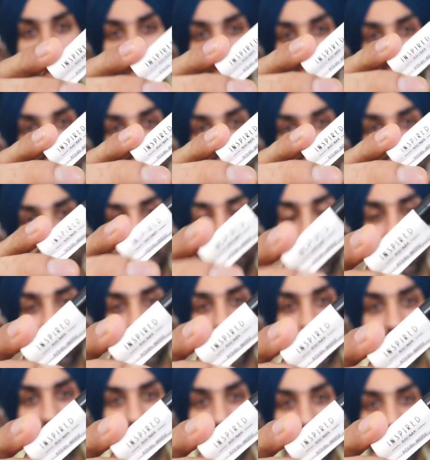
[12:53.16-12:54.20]
I was wearing
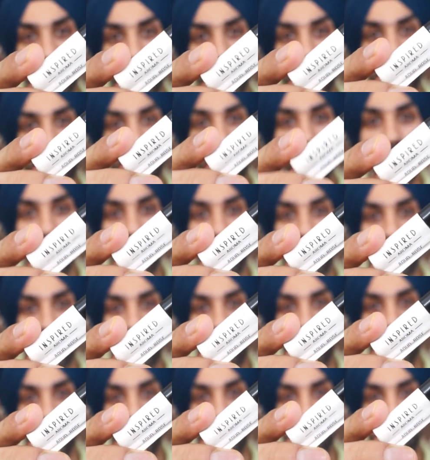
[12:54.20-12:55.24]
this fragrance the day my
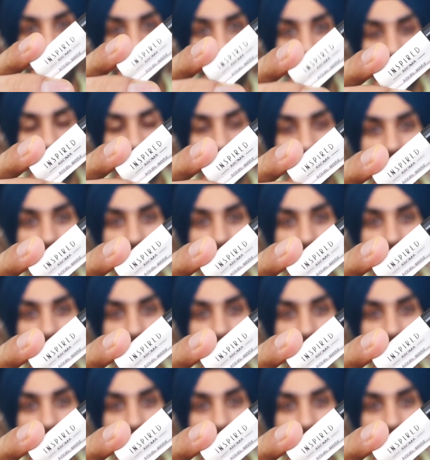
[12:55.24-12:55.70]
son was born.